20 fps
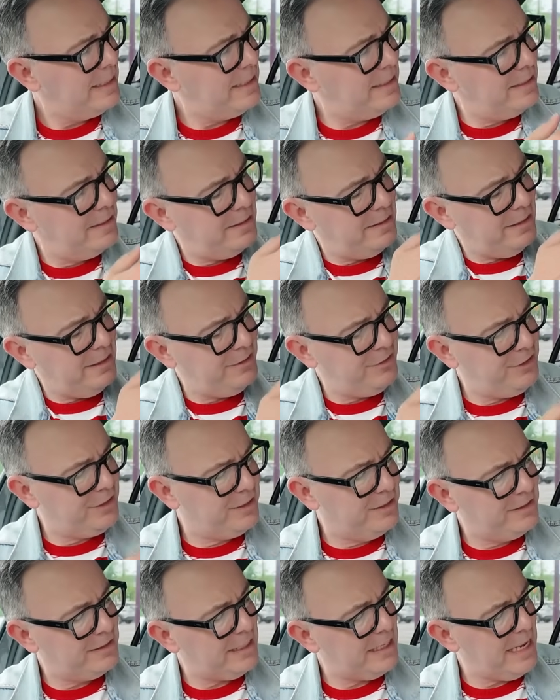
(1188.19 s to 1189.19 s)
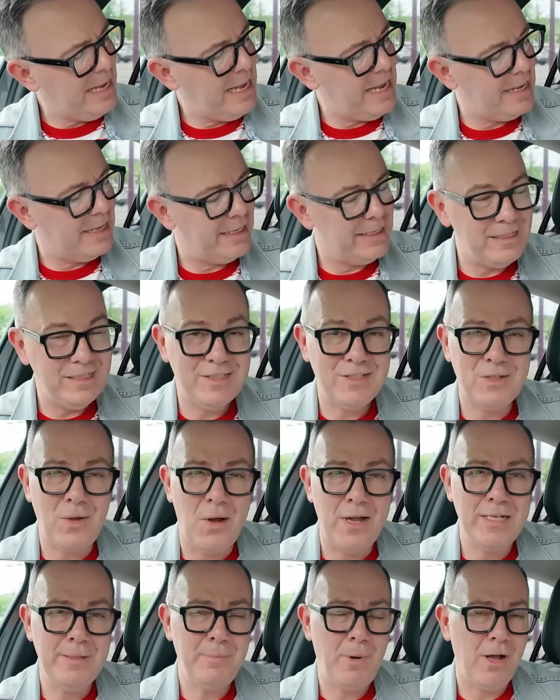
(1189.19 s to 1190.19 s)
as you can see here, it's
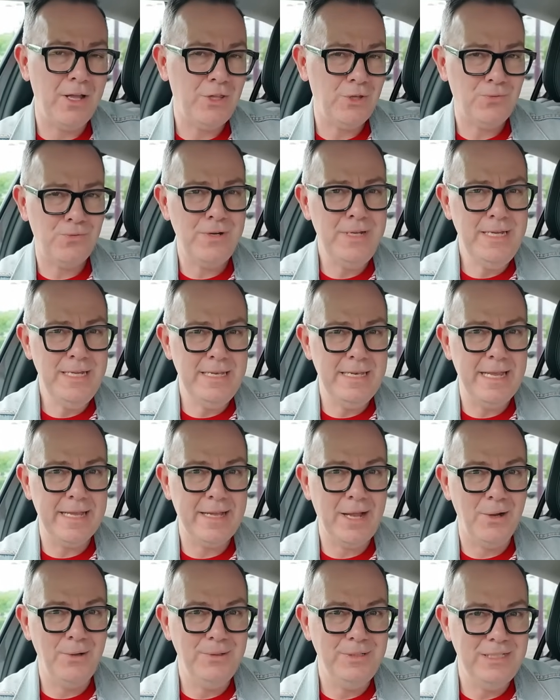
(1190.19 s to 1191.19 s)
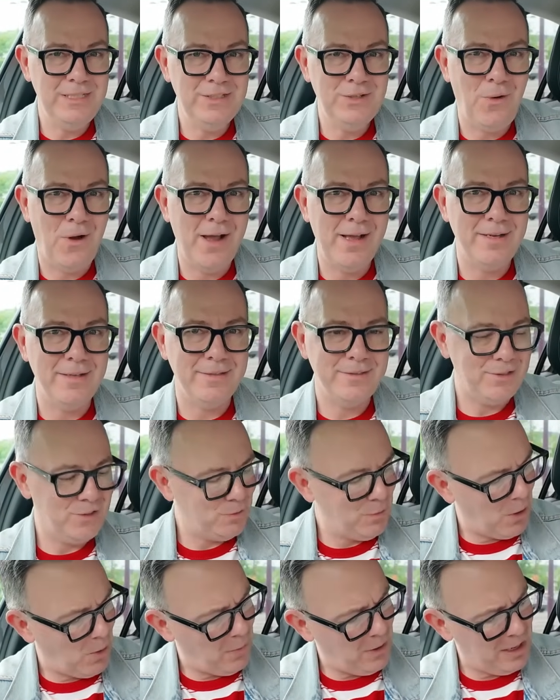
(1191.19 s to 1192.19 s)
signed by 3 Lego designers
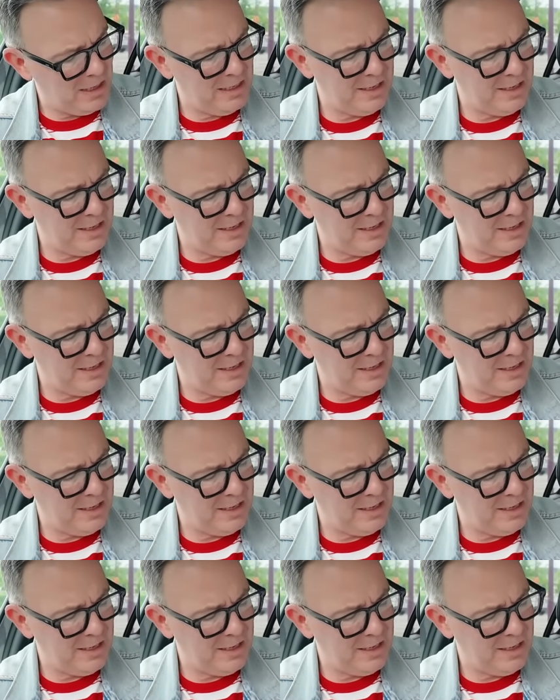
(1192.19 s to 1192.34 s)
as well.